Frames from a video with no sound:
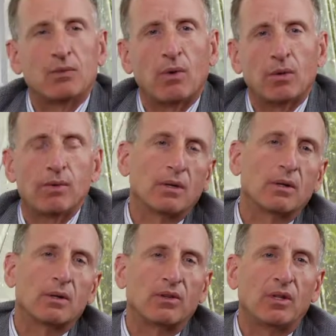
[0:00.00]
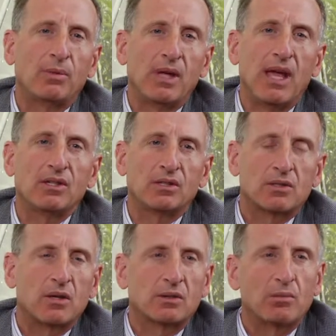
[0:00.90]
why don't we encourage CPAs to
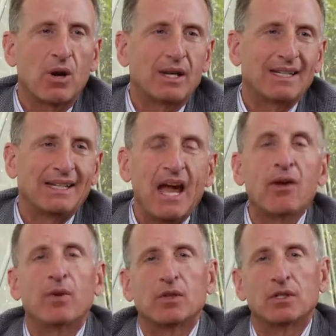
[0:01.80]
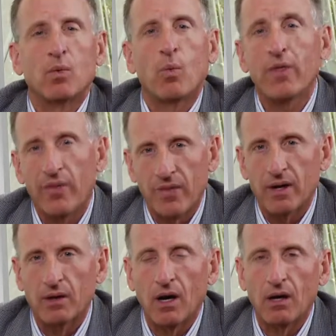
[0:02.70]
start their marketing efforts with
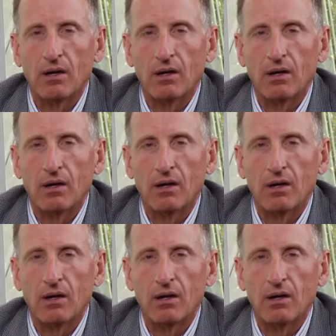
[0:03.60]
their